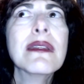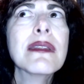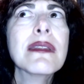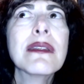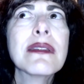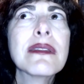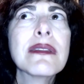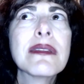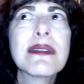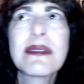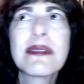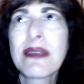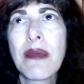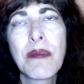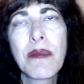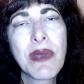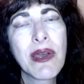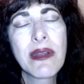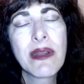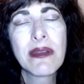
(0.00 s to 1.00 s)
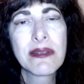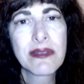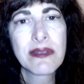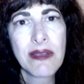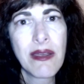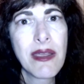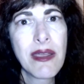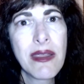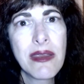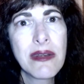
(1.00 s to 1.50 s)
some kind of
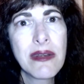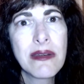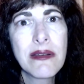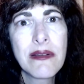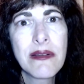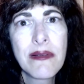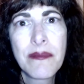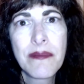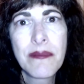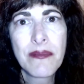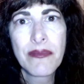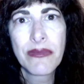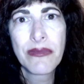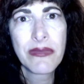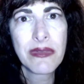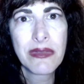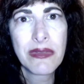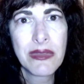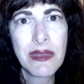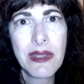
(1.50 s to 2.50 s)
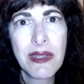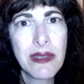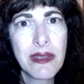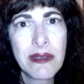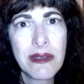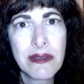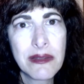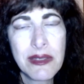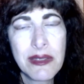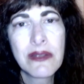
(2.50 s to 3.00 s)
sign
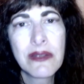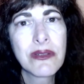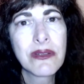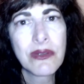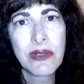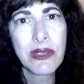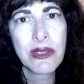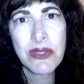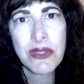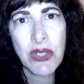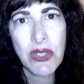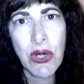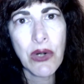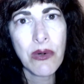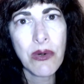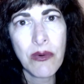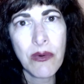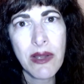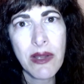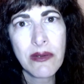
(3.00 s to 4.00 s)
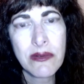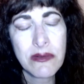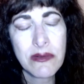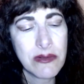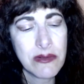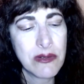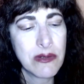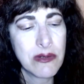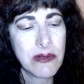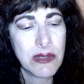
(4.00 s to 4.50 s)
that things are going to turn around
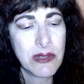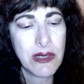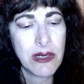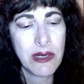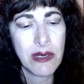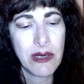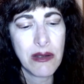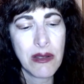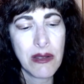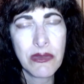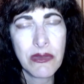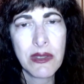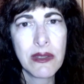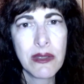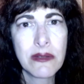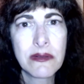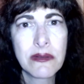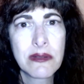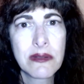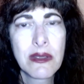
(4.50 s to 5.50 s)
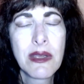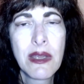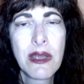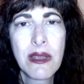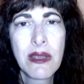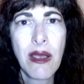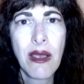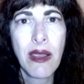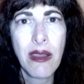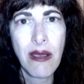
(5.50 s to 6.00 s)
soon? And I got this.
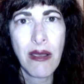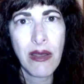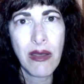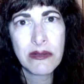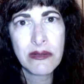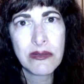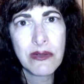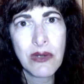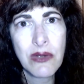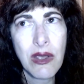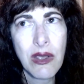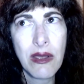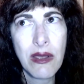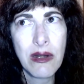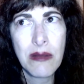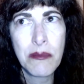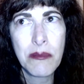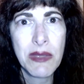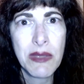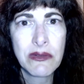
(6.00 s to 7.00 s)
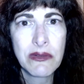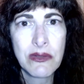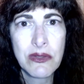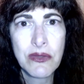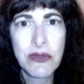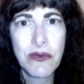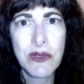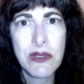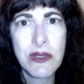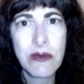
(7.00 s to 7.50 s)
I also got a
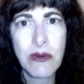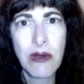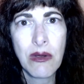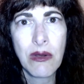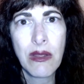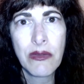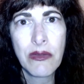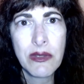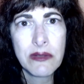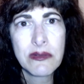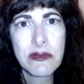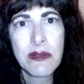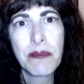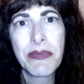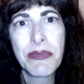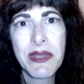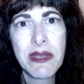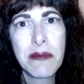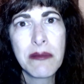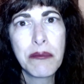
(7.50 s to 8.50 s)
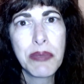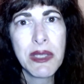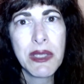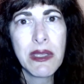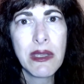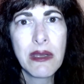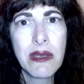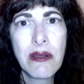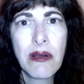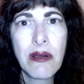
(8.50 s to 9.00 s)
message for you all that something big